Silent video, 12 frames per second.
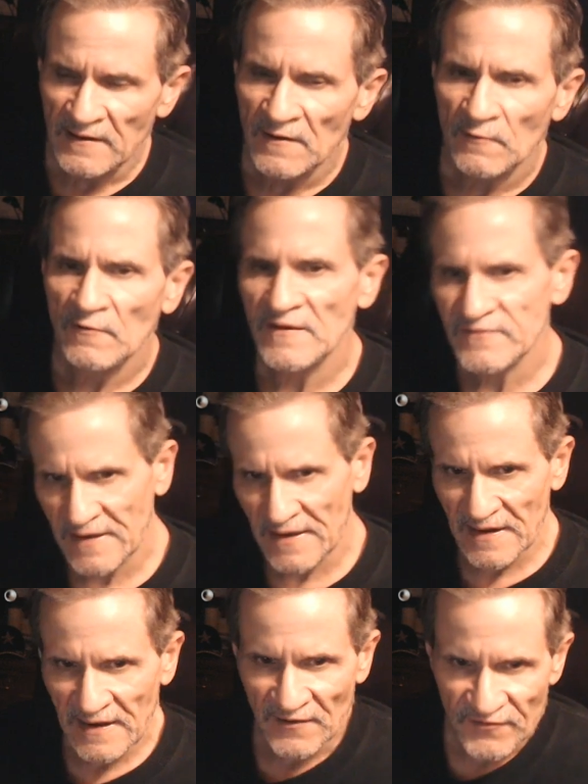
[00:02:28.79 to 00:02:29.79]
Well, that's kind of
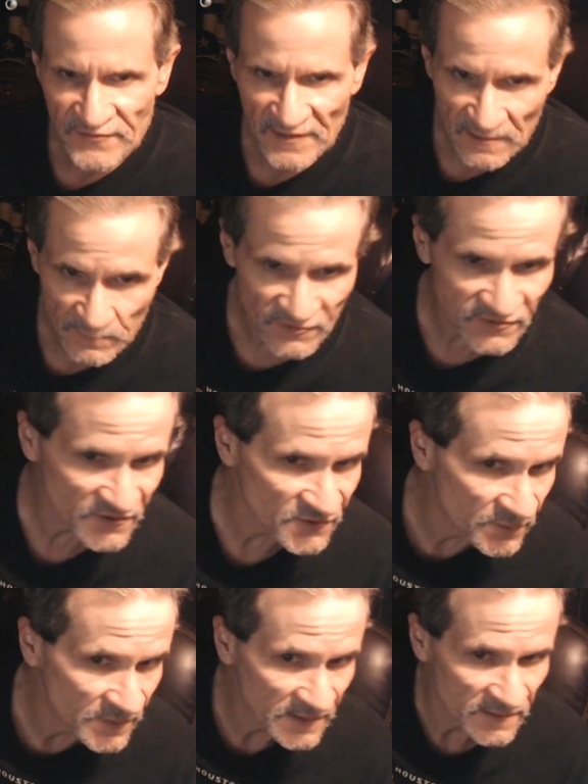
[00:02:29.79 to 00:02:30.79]
how Saylor presents,
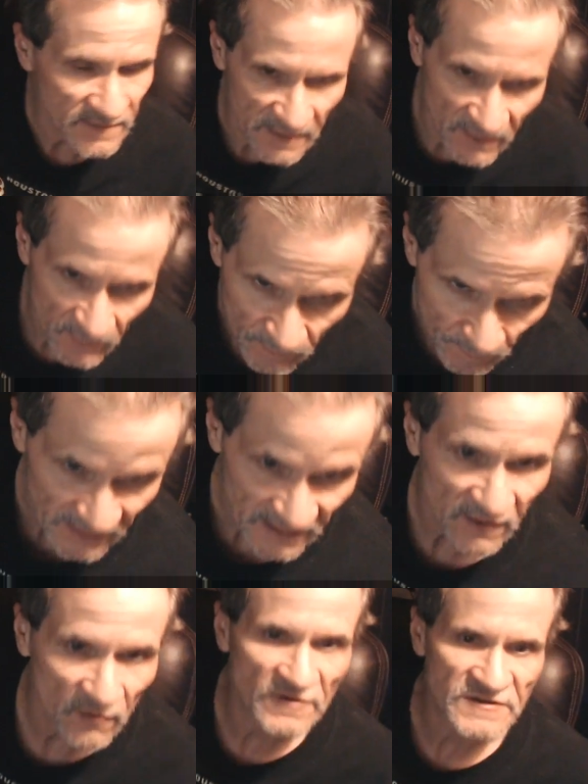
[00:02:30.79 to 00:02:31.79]

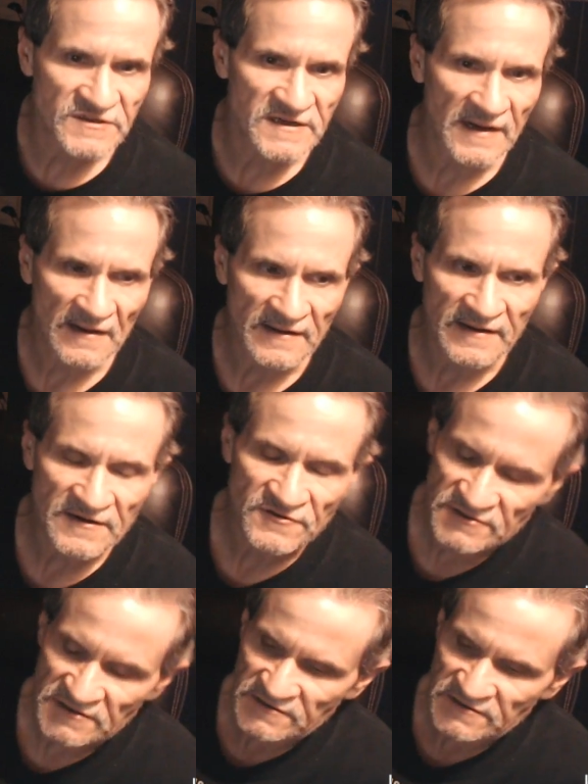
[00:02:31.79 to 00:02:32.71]
Bitcoin channeling energy.